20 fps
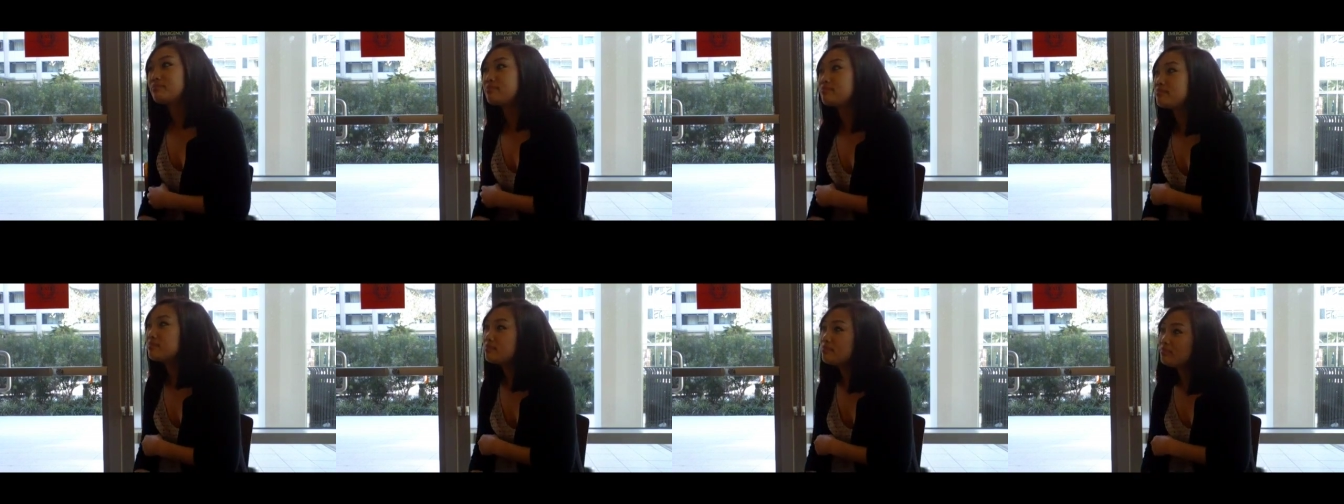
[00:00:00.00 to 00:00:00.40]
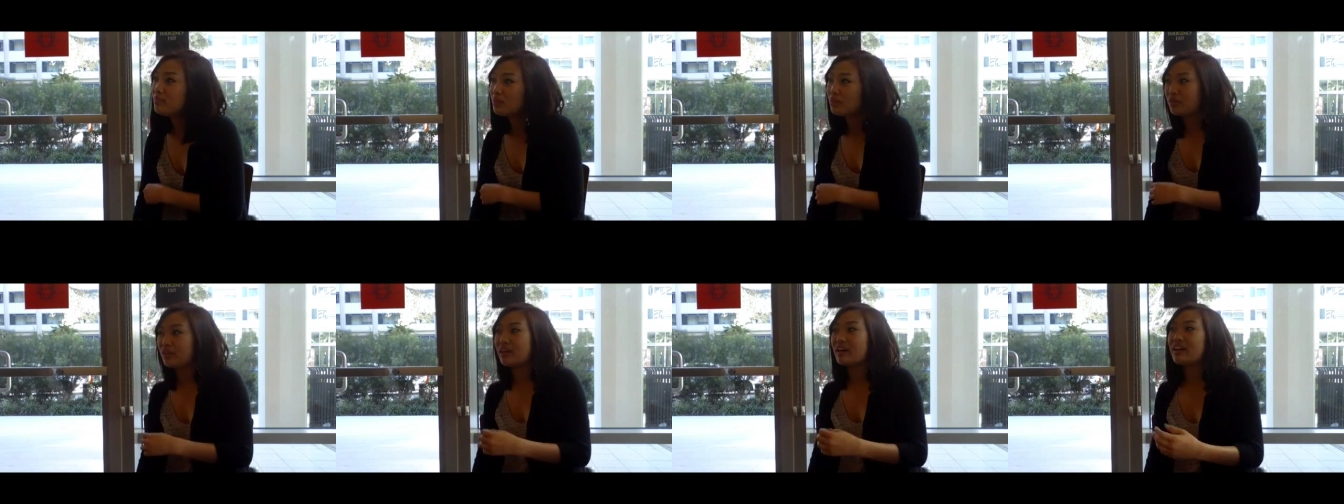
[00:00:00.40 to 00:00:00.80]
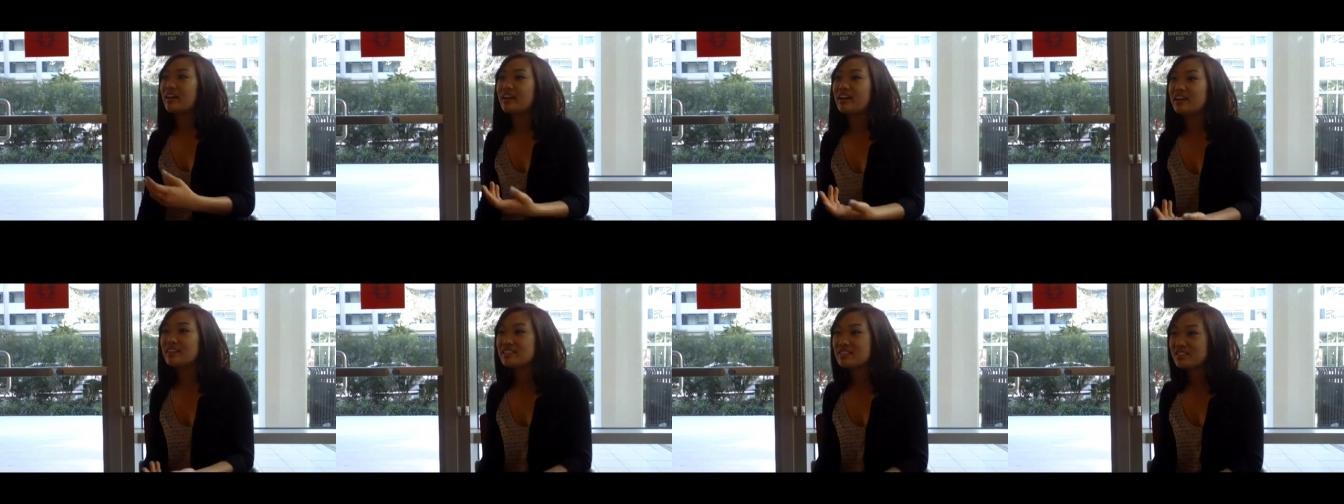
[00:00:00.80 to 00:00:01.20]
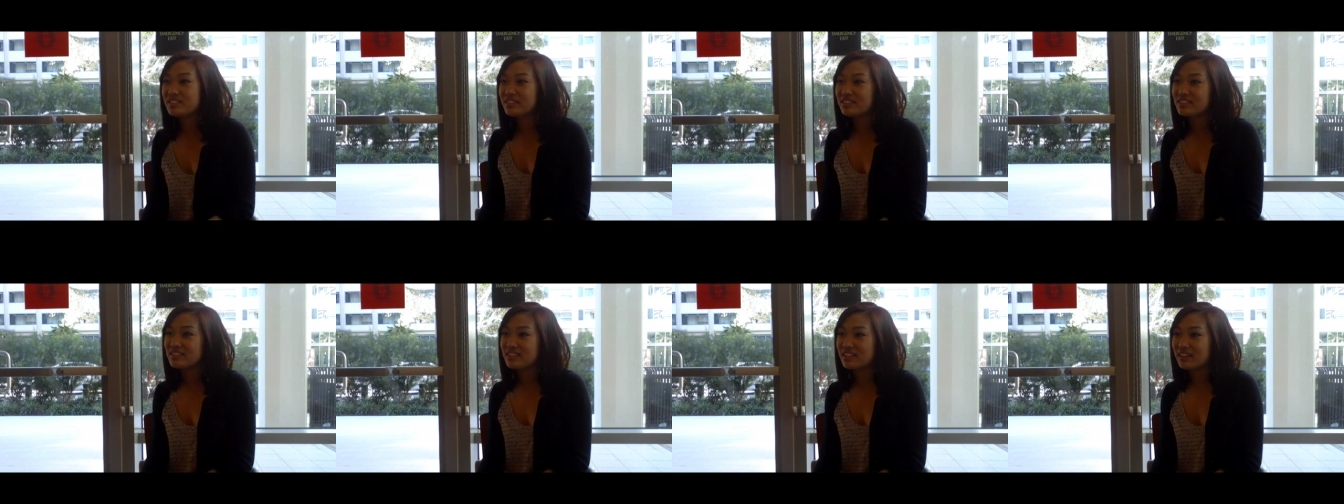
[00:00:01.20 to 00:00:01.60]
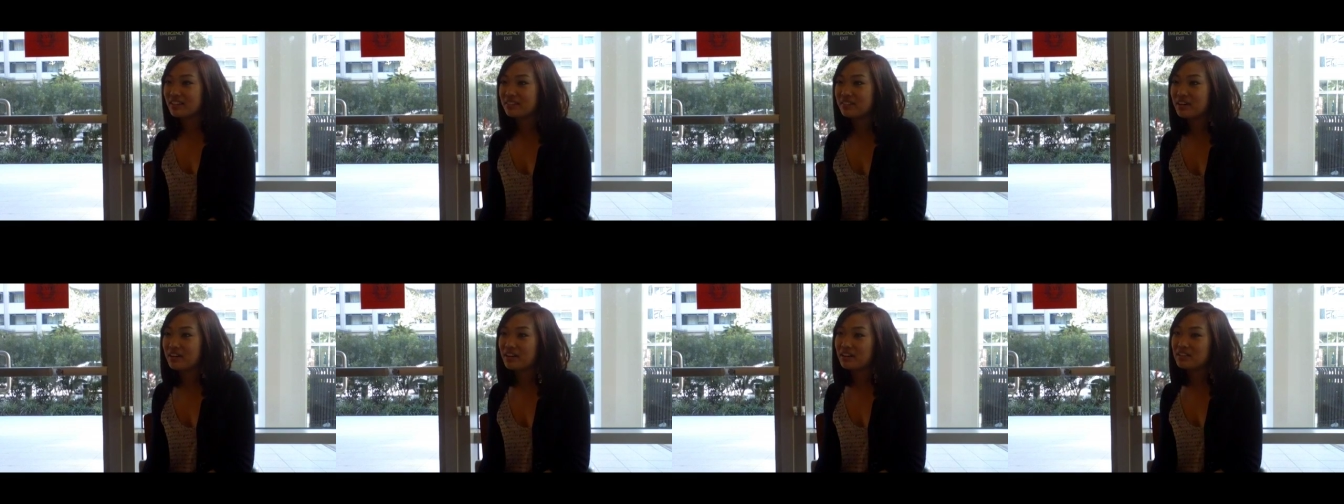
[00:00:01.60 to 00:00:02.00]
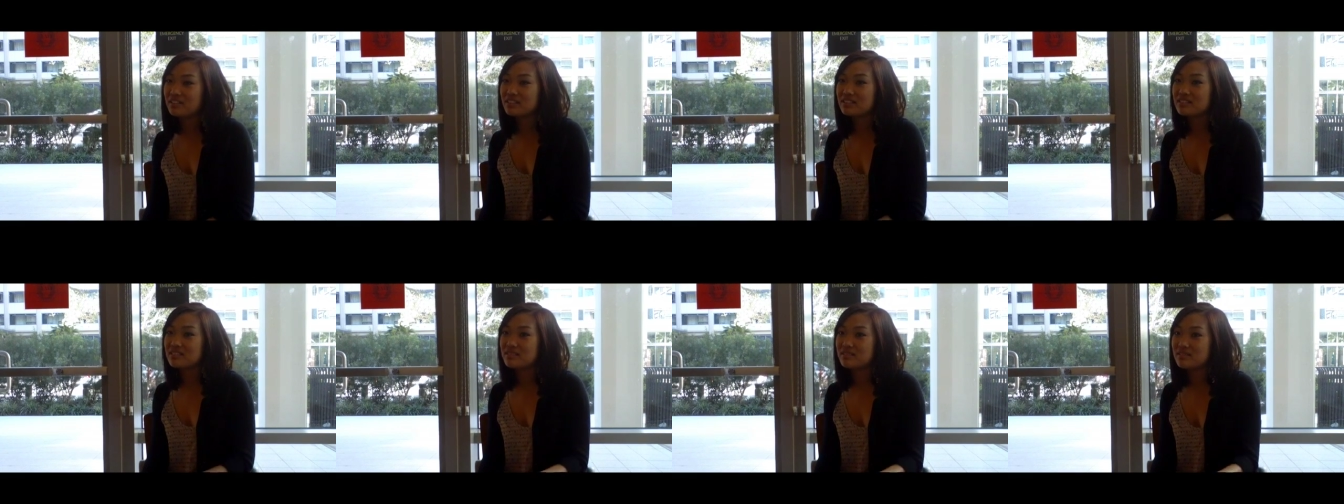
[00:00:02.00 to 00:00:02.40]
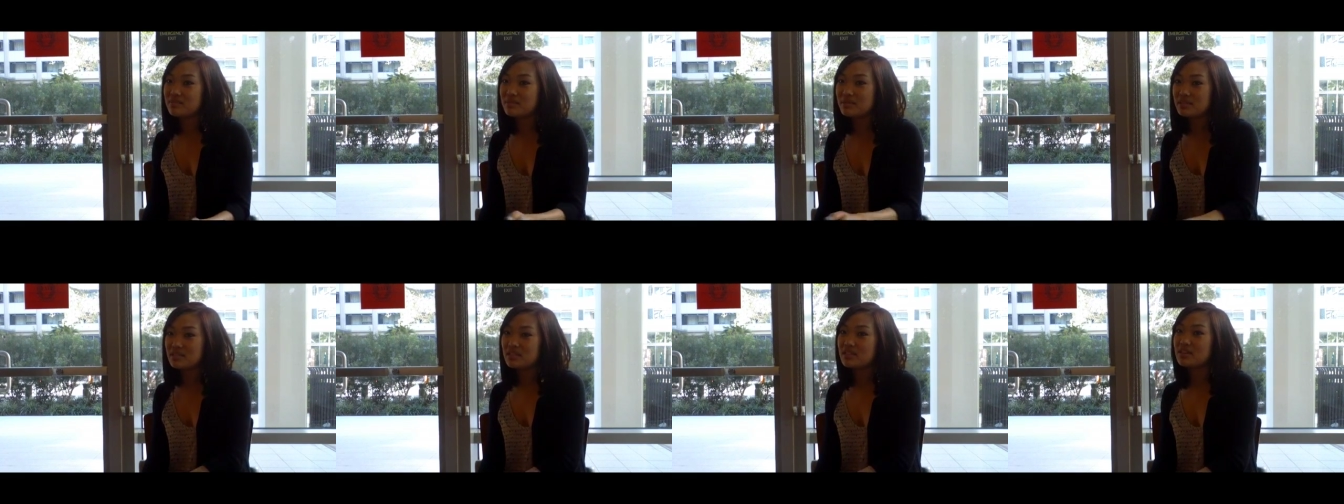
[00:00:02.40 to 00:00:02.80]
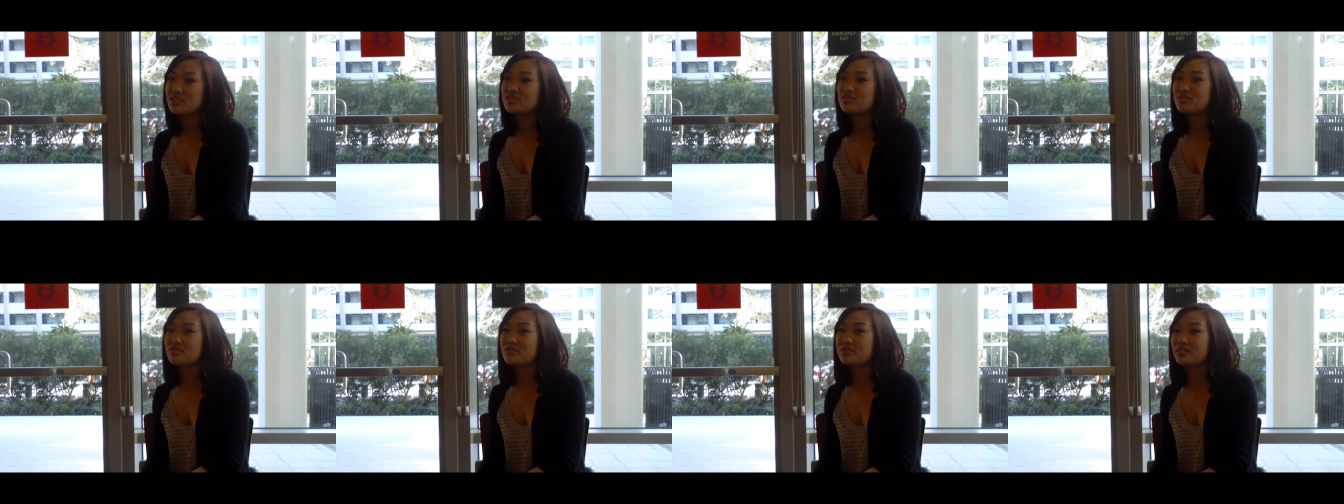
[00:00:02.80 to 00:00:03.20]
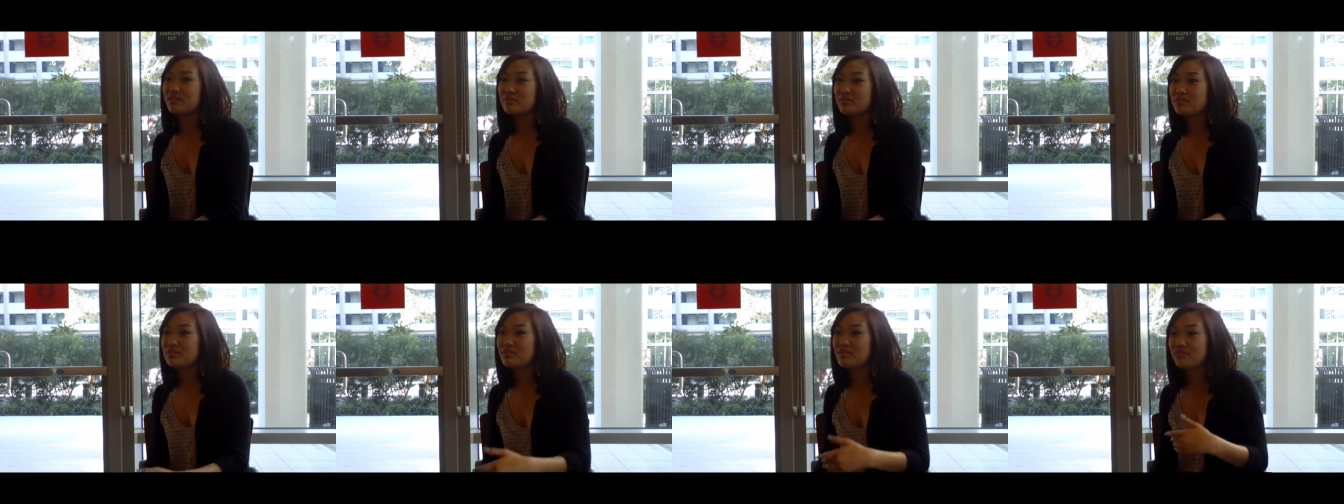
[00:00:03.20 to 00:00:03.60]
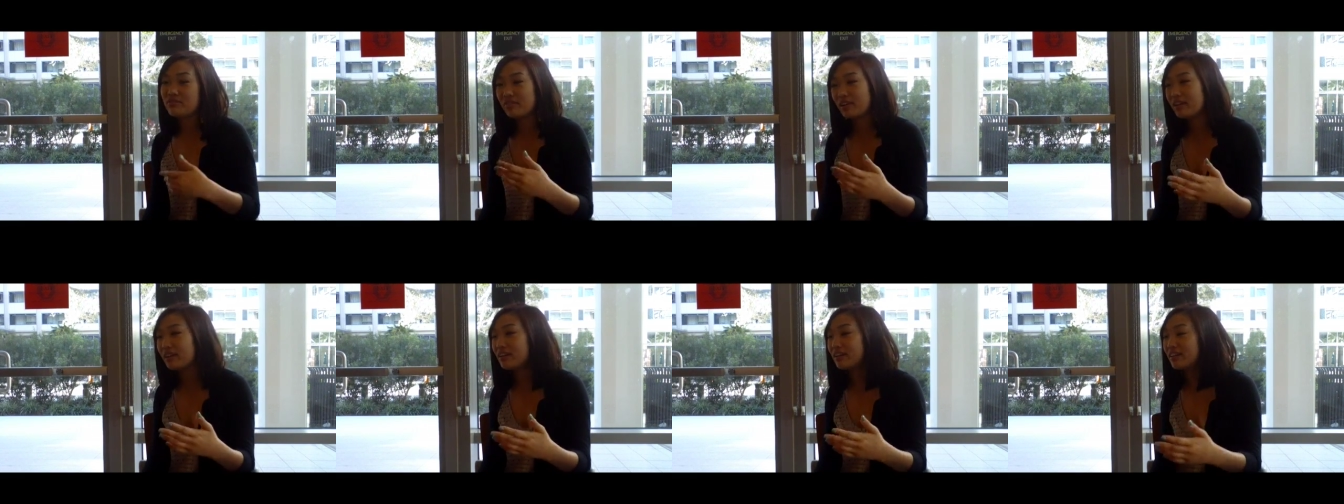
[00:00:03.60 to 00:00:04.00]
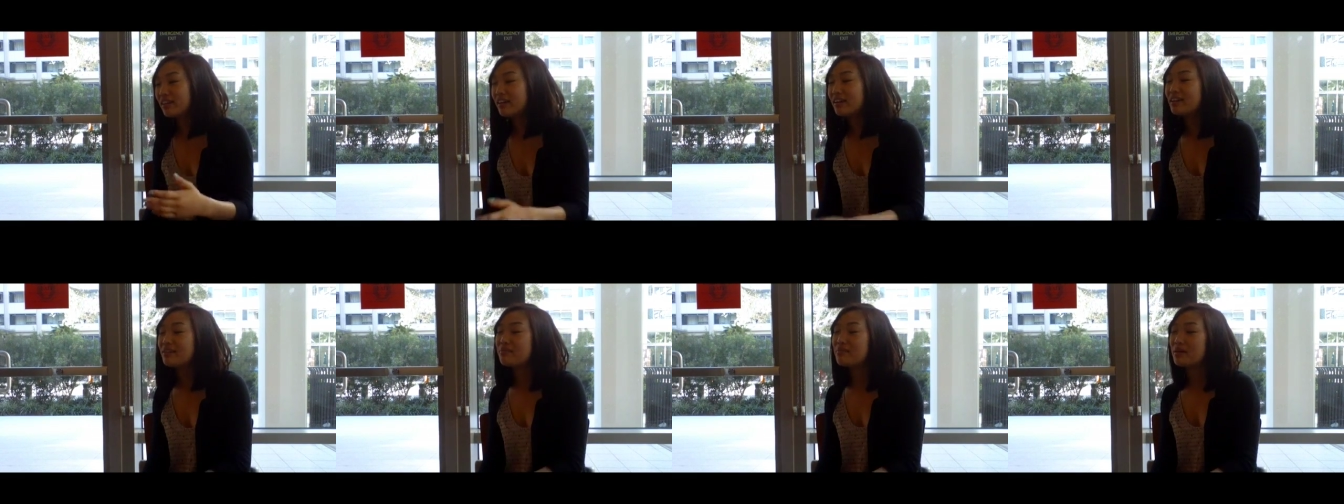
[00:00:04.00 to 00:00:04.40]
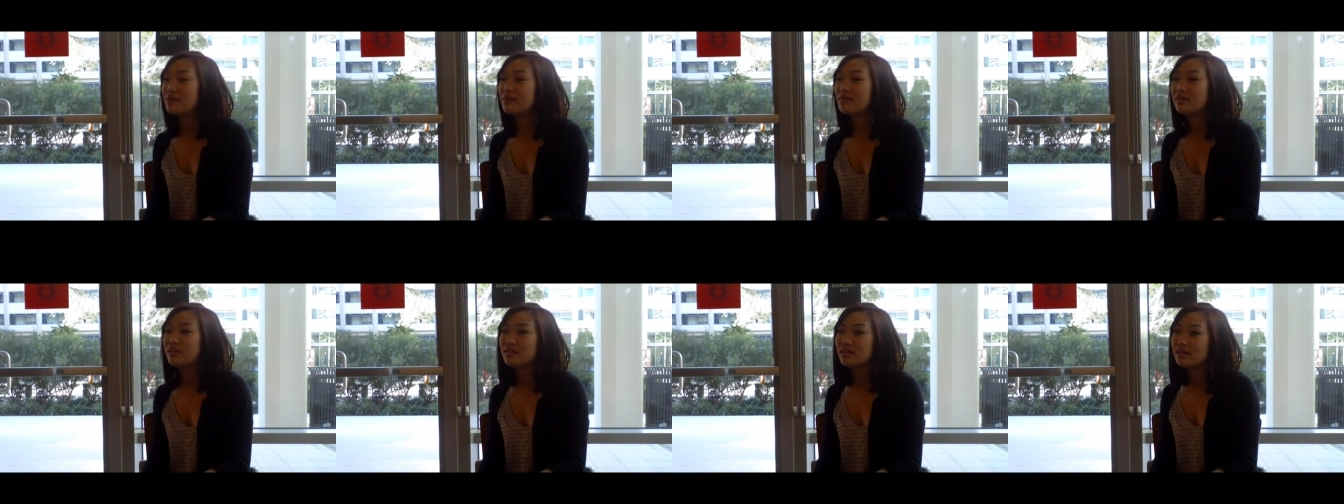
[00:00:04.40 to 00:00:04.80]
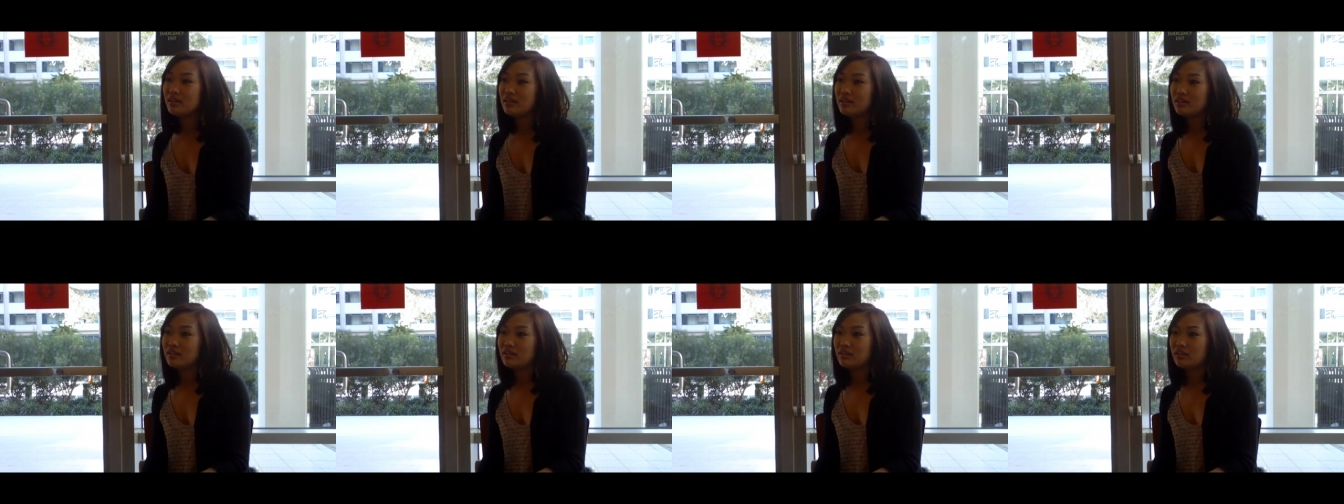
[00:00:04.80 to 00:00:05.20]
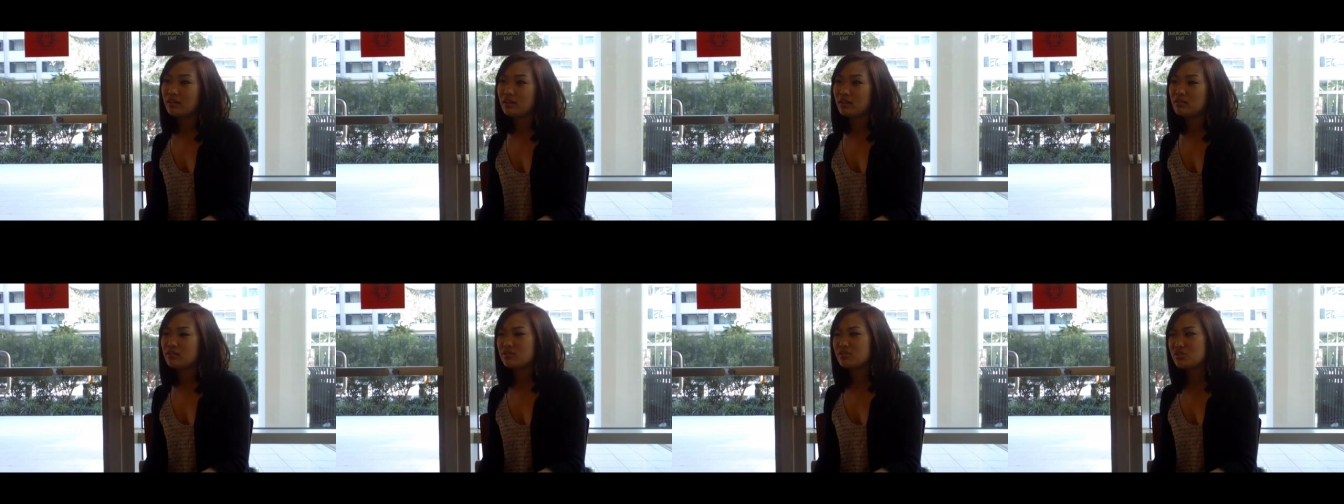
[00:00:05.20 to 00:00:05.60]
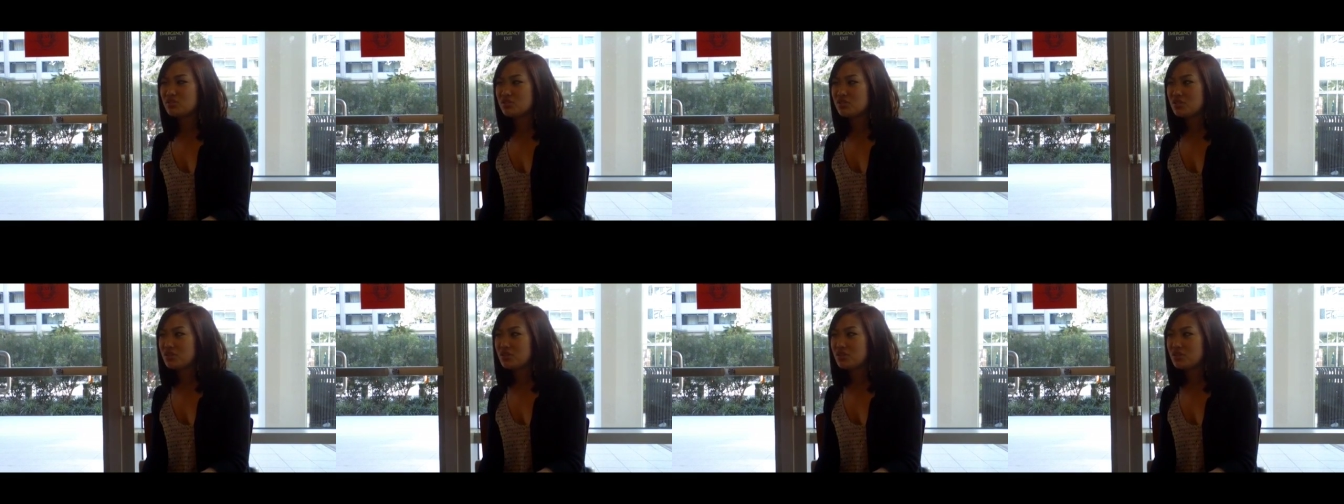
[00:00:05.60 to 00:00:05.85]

Sort of. Well, they kind of had to, because like when I got to be a teenager, like we started fighting a lot about, like, oh, should